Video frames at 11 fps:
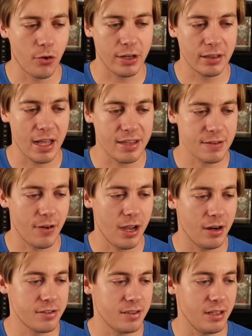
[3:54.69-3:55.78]
voting
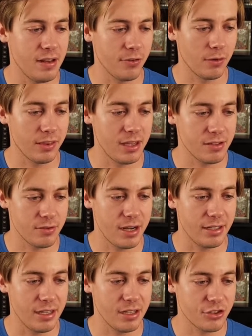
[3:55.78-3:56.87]
classifiers, the different things,
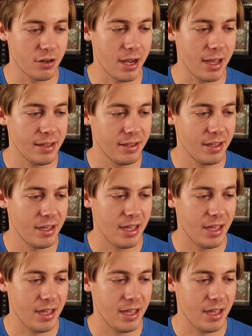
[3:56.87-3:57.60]
right, need to try.